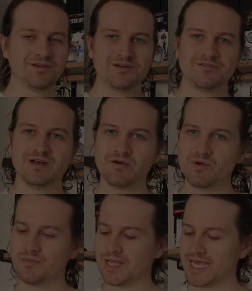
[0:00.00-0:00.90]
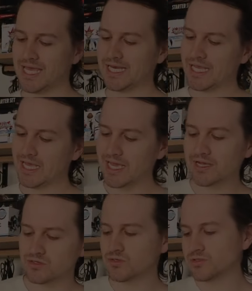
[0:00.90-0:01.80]
go flat while playing,
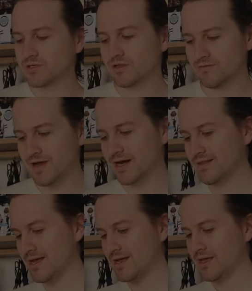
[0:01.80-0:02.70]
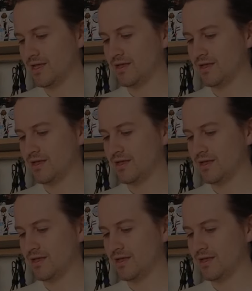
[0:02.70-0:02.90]
and also the fact that